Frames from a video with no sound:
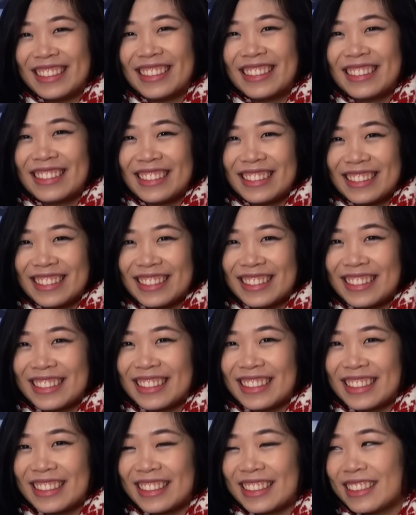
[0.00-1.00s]

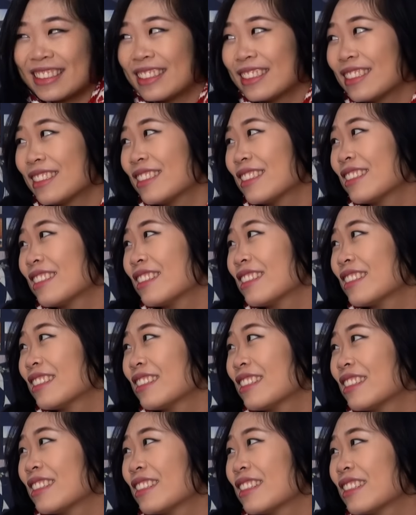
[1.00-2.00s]

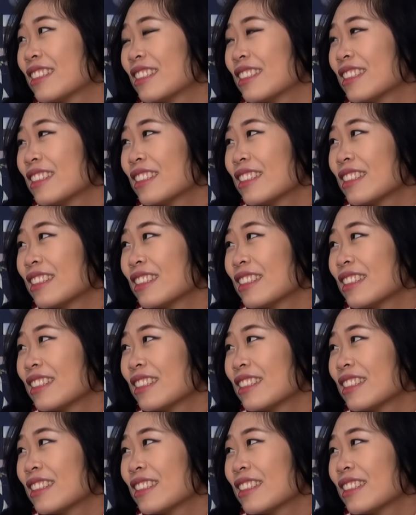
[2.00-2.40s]
(not speaking)